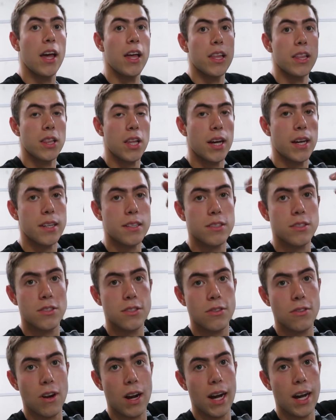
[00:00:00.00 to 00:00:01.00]
Like,
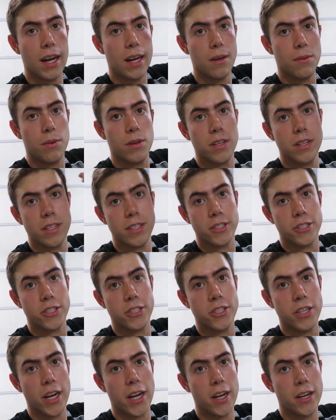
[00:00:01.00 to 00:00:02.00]
subscribe,
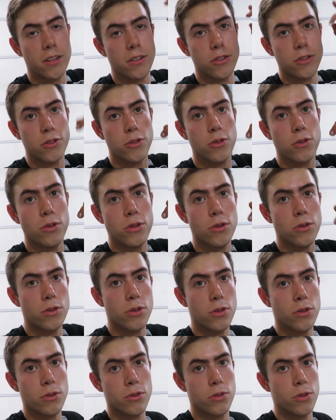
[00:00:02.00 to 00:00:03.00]
share, you do
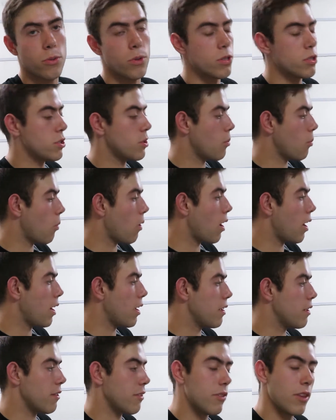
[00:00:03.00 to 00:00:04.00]
you, do what you
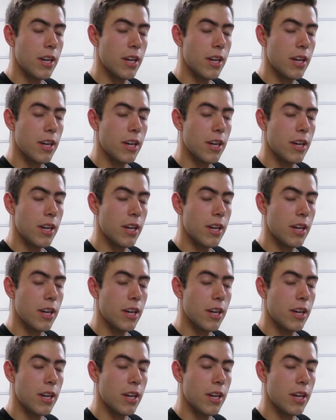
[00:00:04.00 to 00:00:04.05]
want.